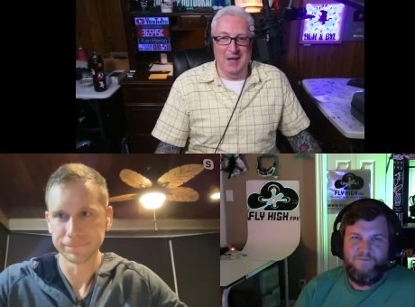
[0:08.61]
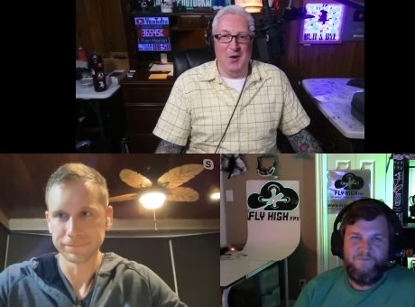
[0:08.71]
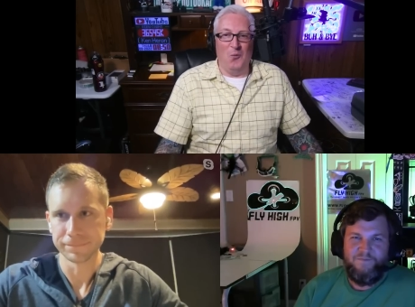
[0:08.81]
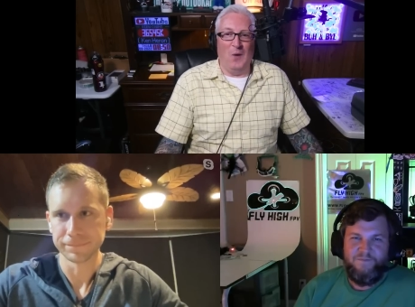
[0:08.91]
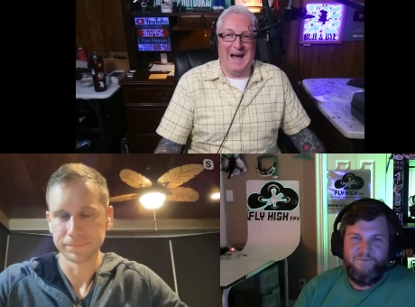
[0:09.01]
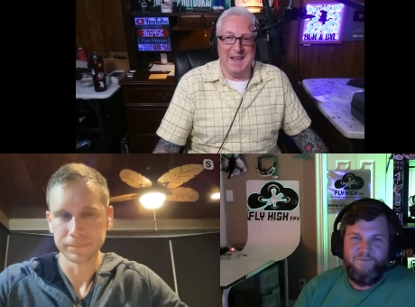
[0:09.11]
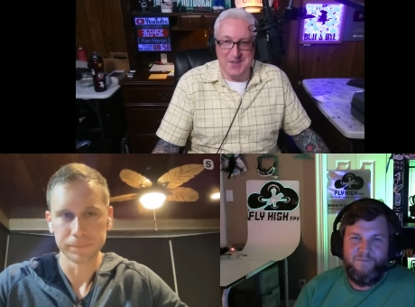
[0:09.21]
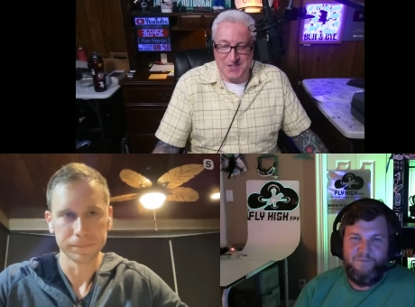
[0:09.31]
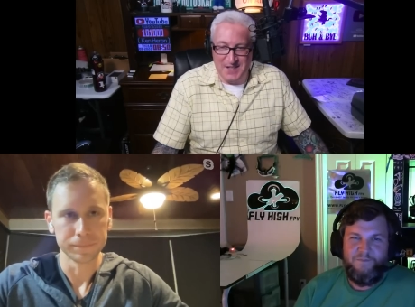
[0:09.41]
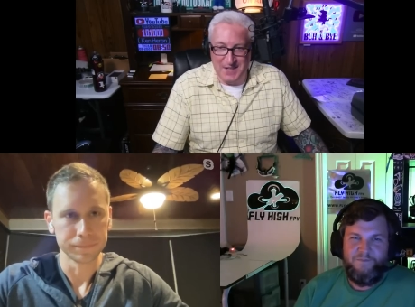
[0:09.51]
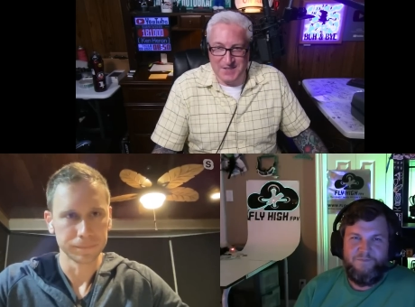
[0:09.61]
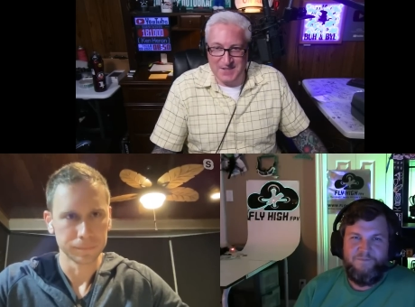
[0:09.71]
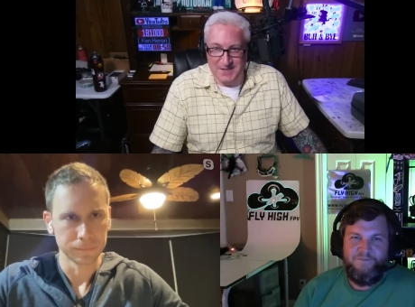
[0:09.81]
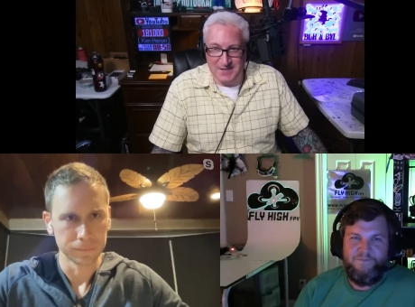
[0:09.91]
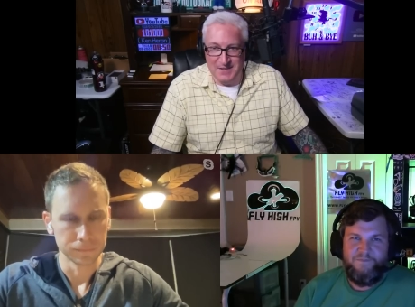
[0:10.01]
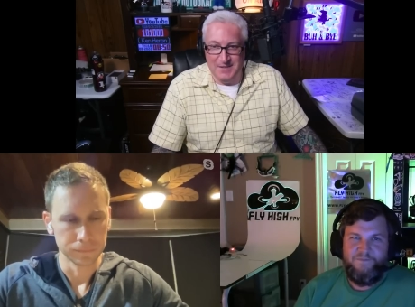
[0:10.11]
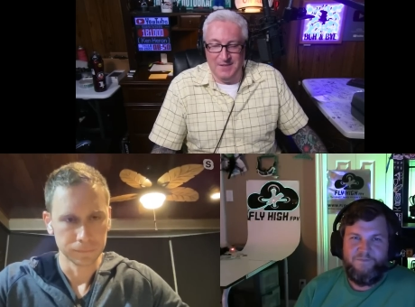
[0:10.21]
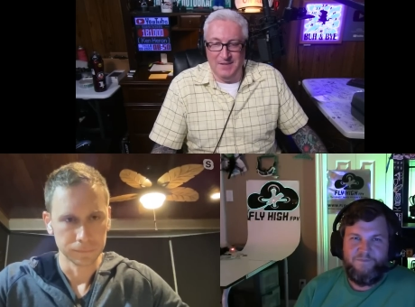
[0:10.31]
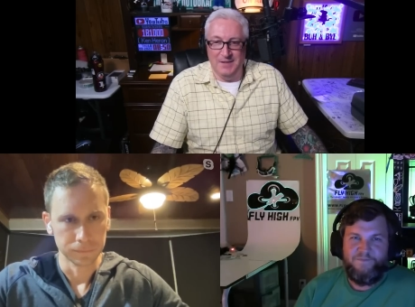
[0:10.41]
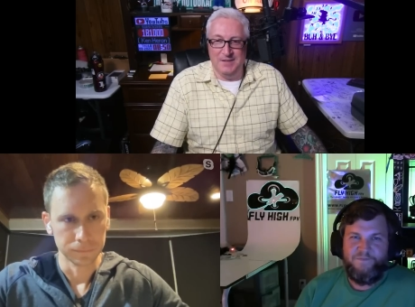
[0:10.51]
Speaker 1: Why is this?
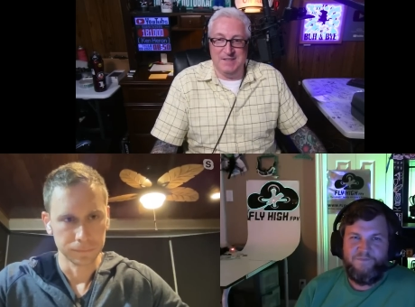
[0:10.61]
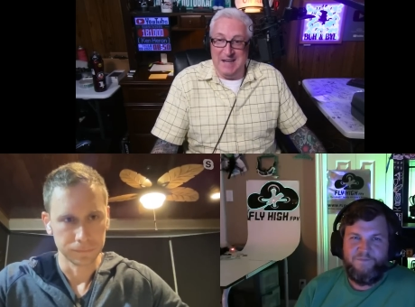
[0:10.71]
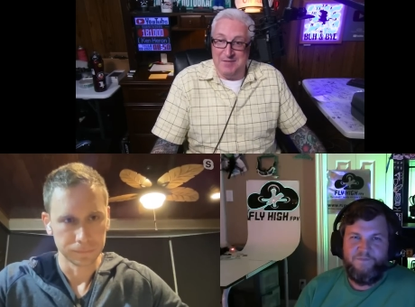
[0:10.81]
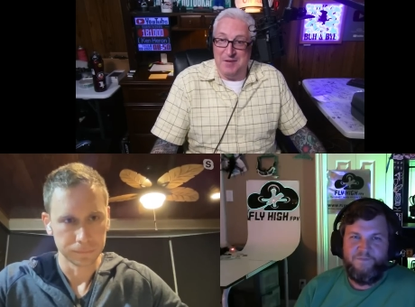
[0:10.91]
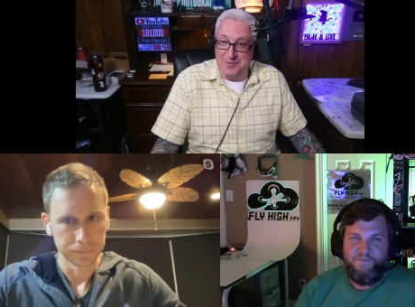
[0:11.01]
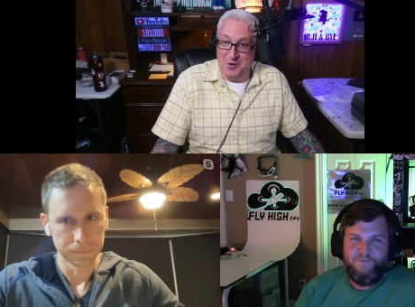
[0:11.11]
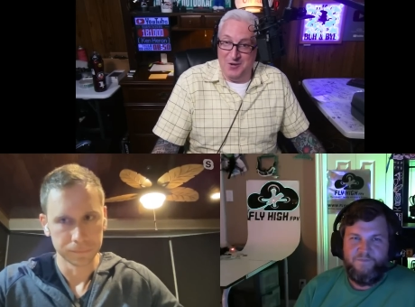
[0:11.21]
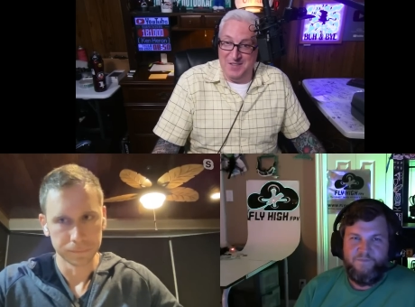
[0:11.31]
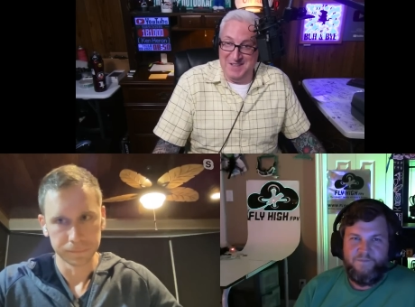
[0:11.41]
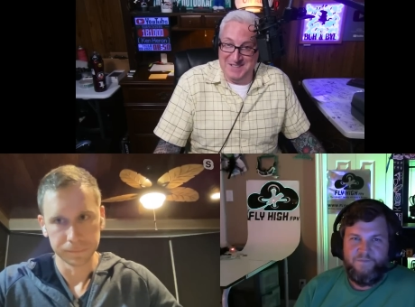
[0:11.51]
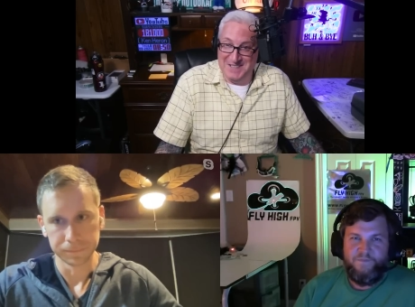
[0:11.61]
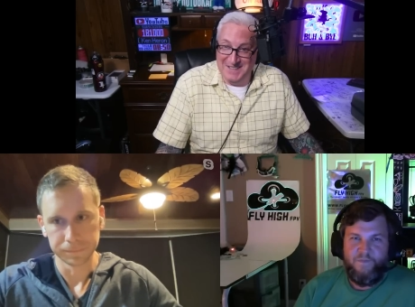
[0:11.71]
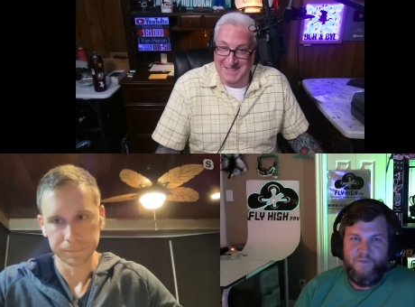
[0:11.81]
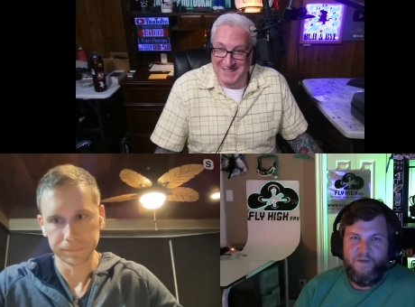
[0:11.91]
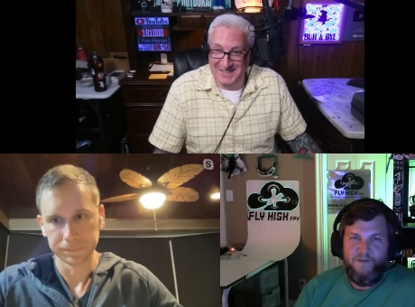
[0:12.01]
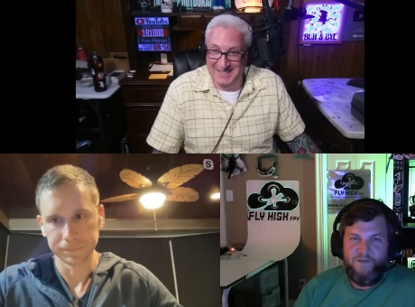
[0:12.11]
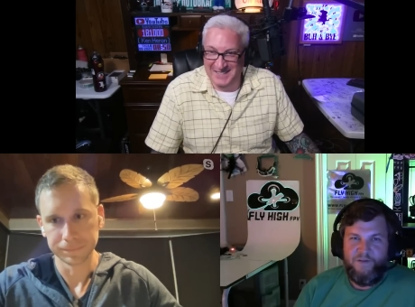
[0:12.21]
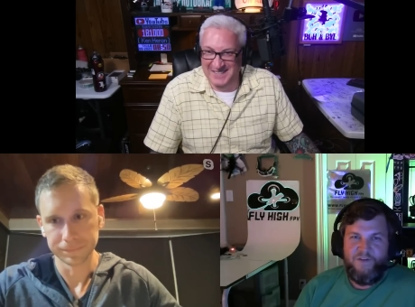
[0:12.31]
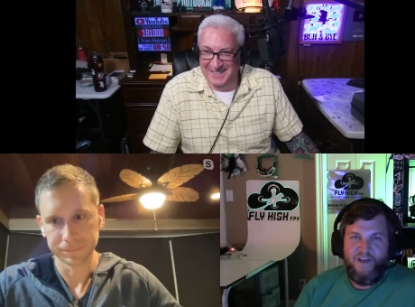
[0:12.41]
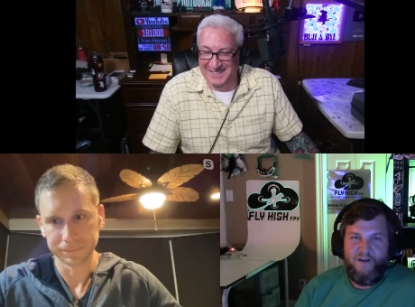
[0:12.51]
Dave, have you heard of this?
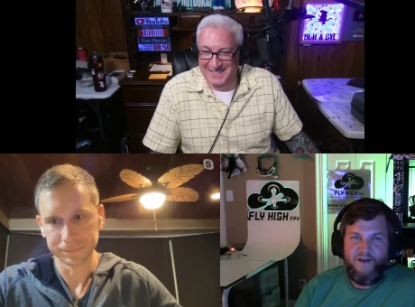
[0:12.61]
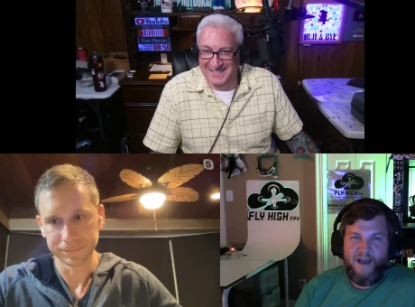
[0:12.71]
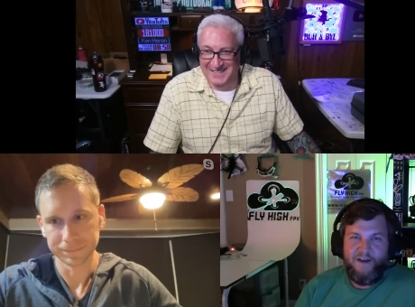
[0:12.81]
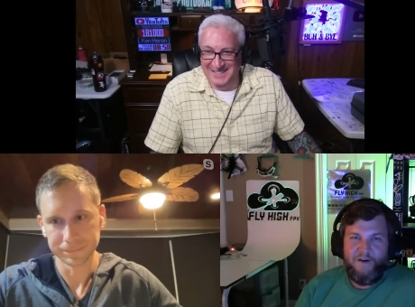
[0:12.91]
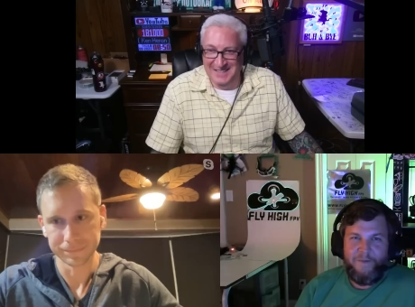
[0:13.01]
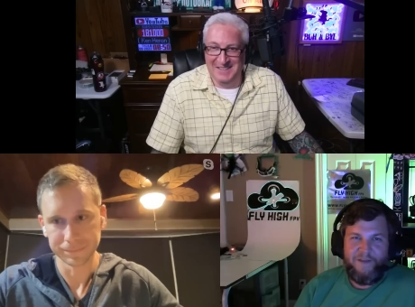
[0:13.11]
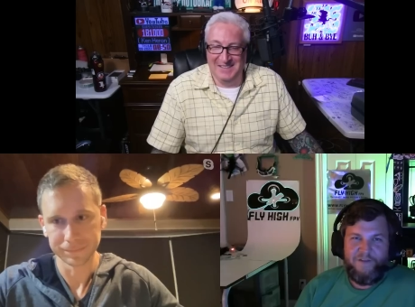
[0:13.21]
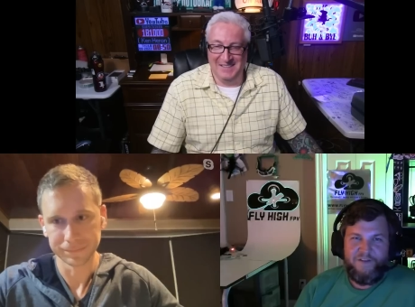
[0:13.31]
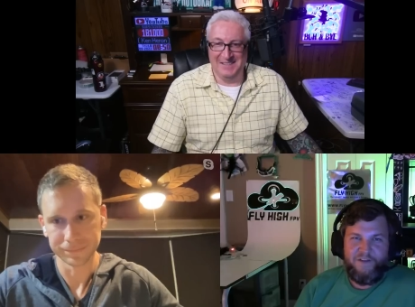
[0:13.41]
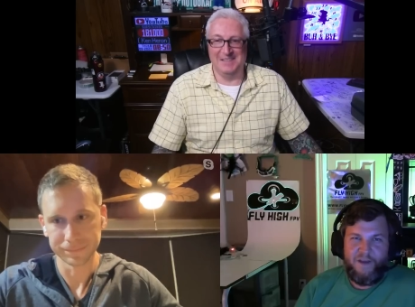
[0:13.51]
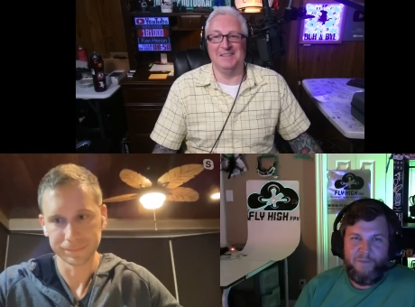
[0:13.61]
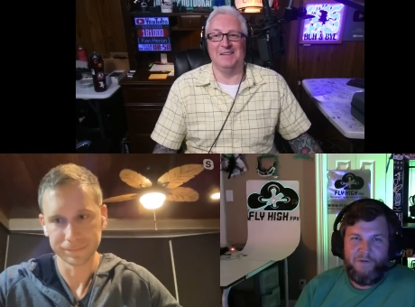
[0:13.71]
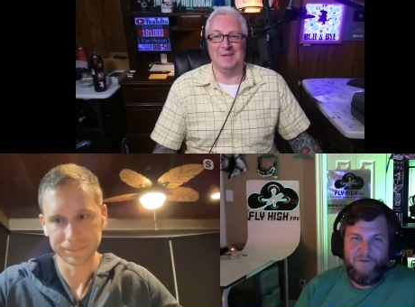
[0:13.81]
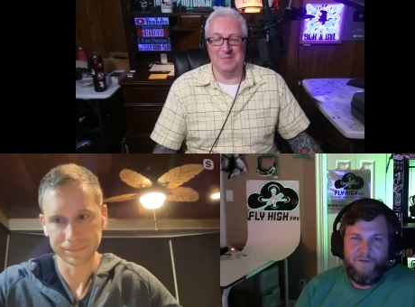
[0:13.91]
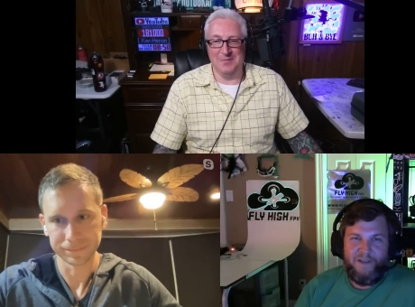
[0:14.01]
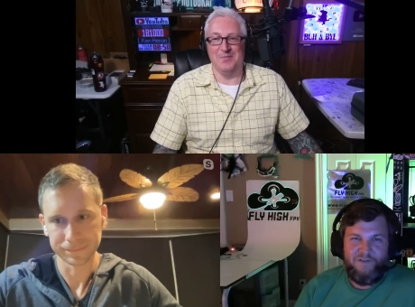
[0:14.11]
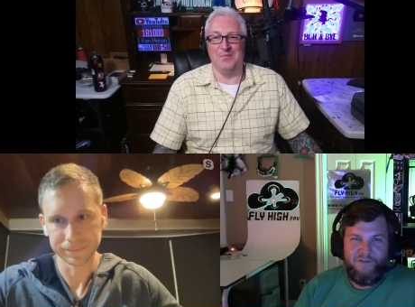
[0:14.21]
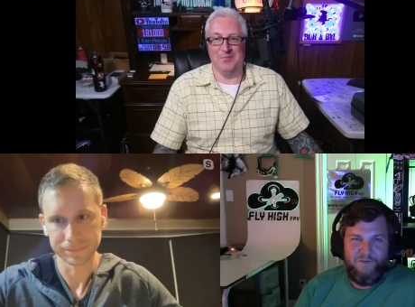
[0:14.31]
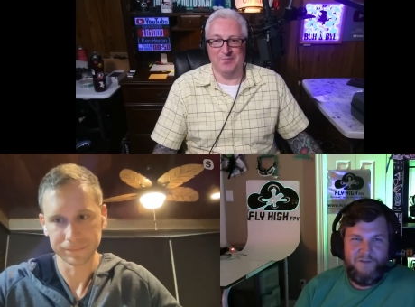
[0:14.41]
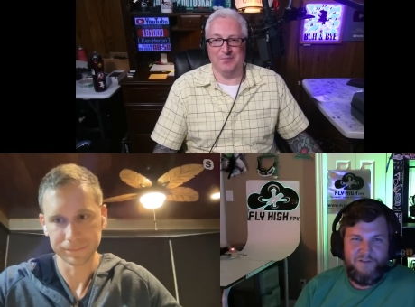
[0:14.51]
Speaker 2: Do tell. I heard about this a couple, like
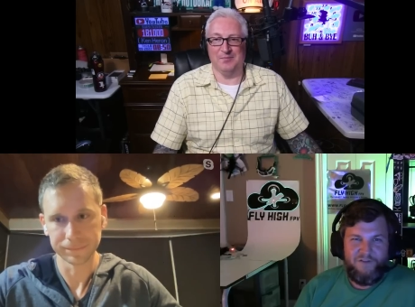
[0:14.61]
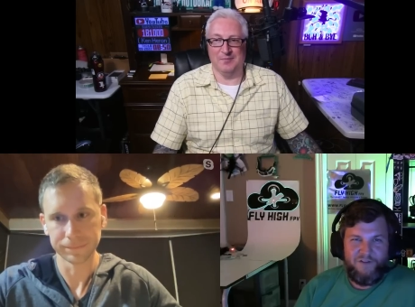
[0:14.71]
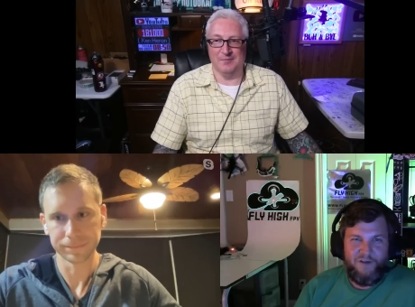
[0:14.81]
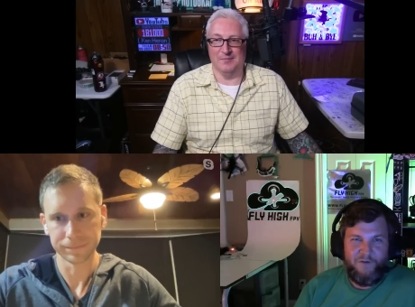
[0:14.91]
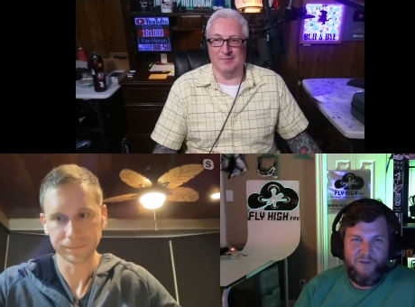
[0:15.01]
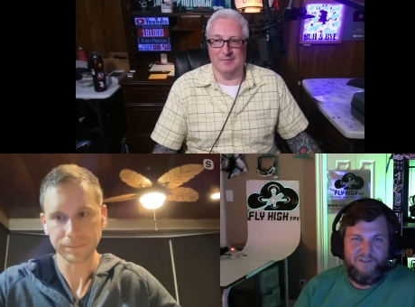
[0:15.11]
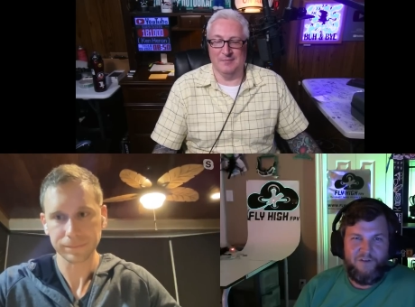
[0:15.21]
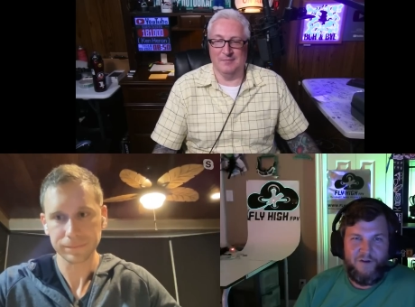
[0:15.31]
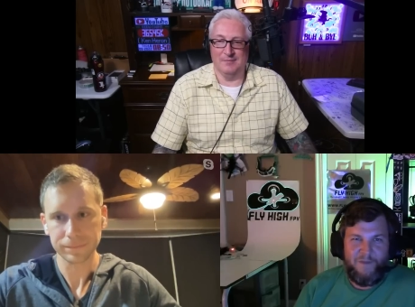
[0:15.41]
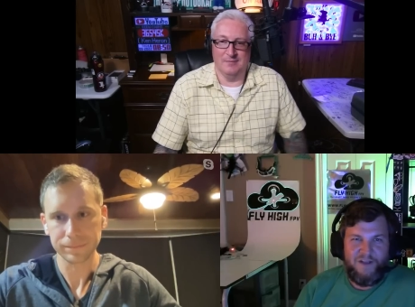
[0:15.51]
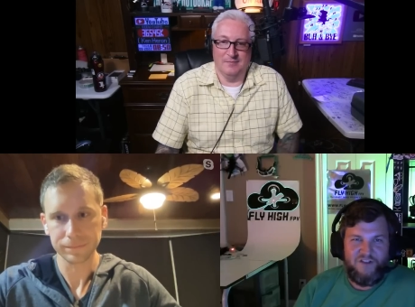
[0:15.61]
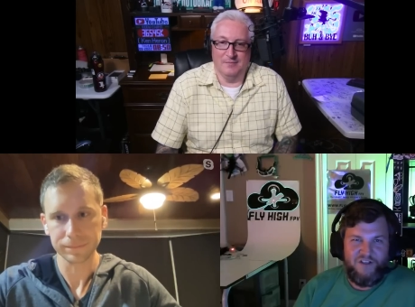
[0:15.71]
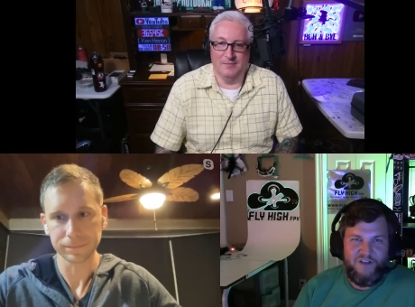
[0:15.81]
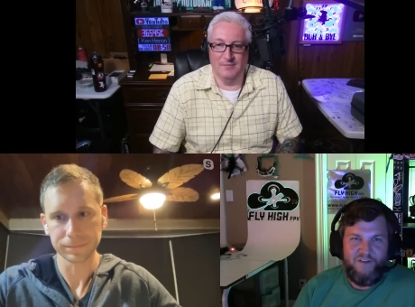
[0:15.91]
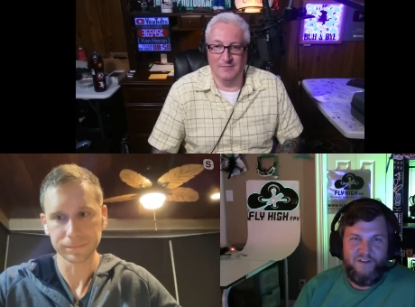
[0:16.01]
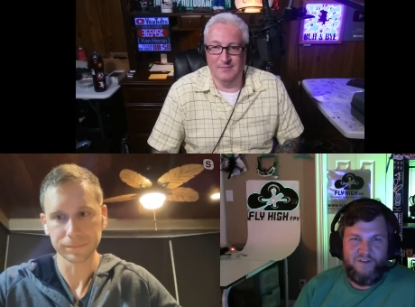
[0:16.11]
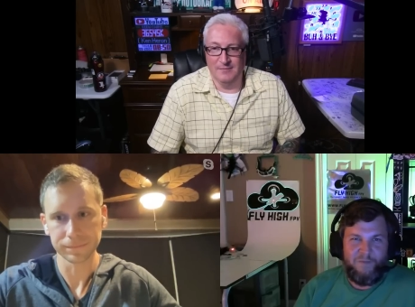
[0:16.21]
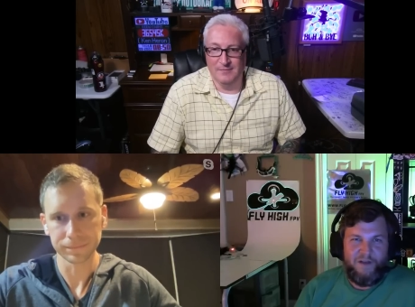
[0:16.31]
two years ago, they started mentioning this,